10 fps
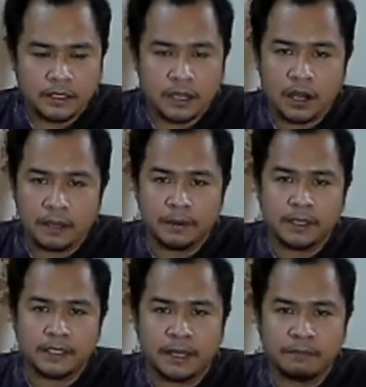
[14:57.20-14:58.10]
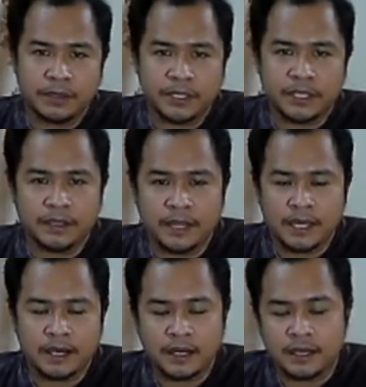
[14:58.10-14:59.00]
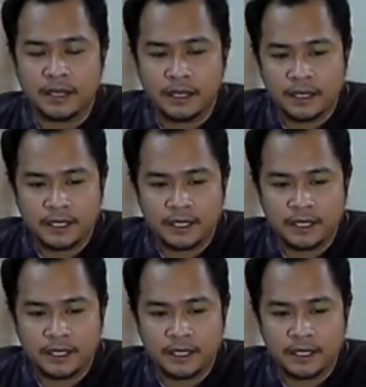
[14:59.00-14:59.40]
Talking about the temperature there,